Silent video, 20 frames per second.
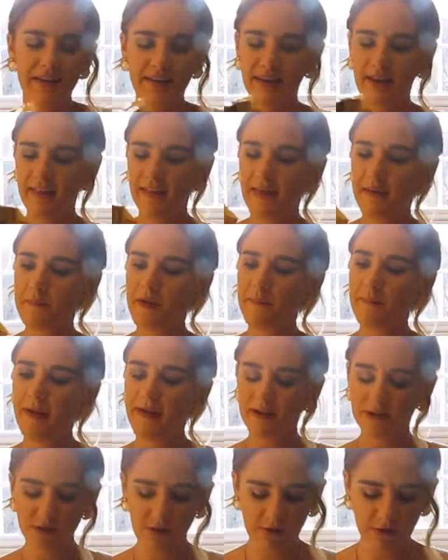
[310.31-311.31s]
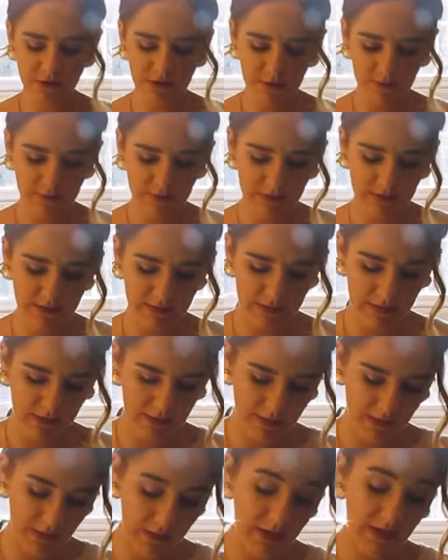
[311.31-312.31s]
Now that my bag of chocolate chips is
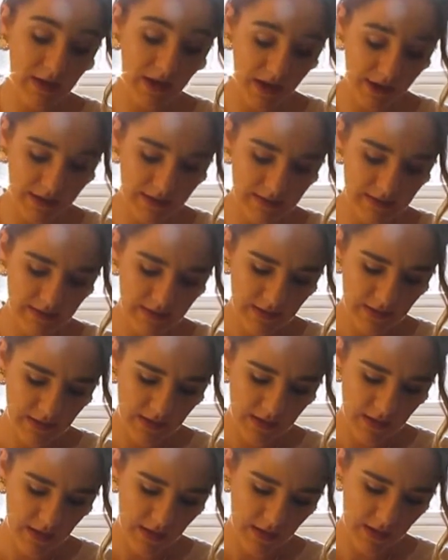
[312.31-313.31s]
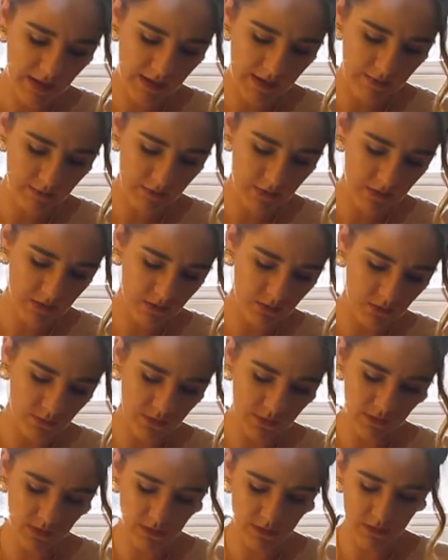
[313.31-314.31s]
cut, I am just
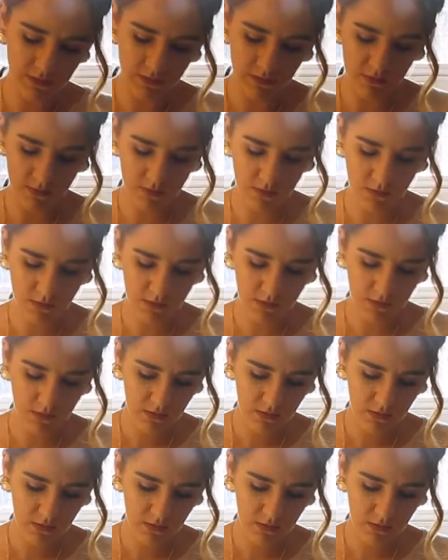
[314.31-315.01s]
going to